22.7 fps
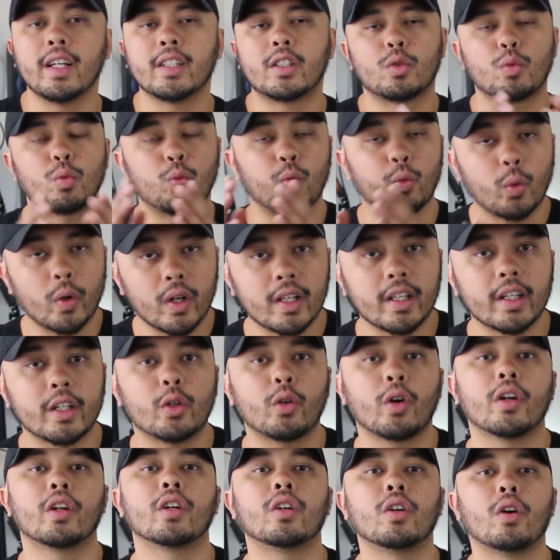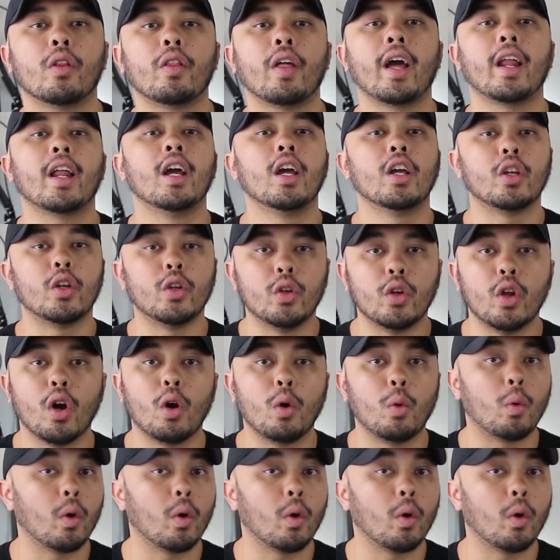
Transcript: it's really critical that you know